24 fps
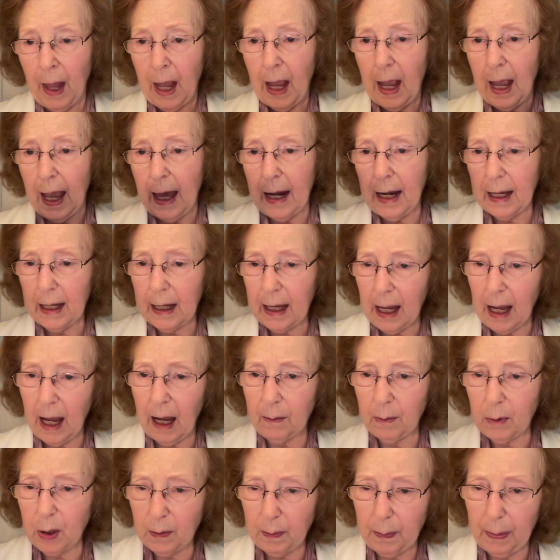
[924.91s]
"And it came
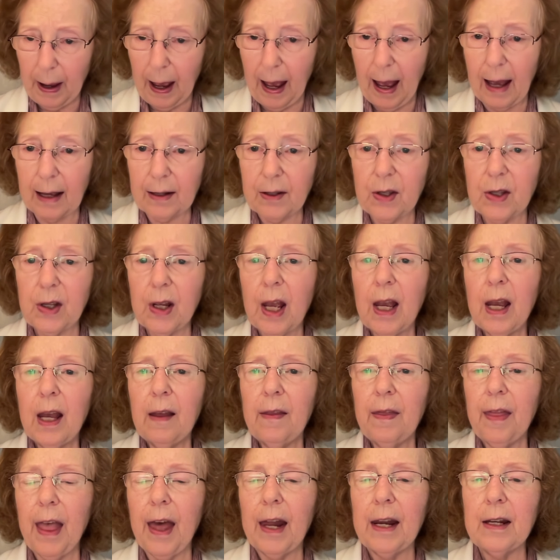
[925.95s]
to pass
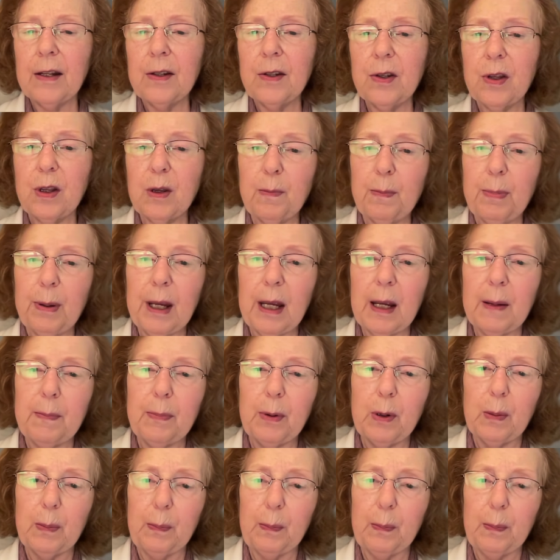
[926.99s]
that as the people